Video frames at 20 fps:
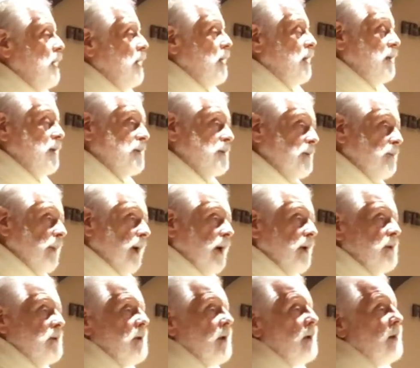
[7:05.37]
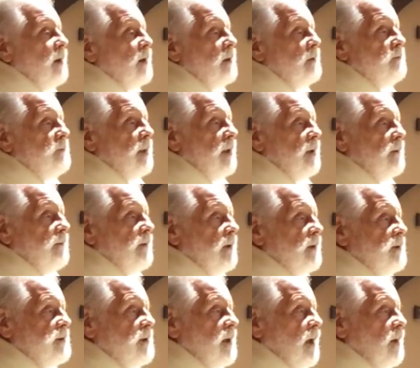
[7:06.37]
It is a matter, I think, of being
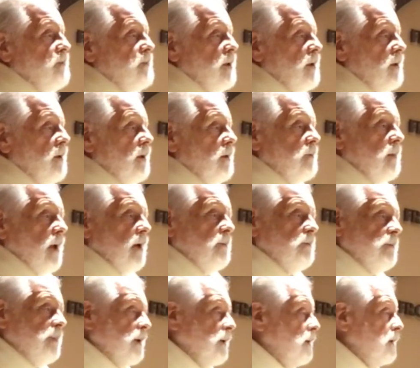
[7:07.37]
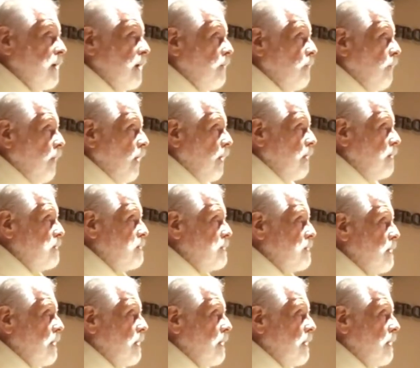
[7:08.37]
very skeptical about building walls,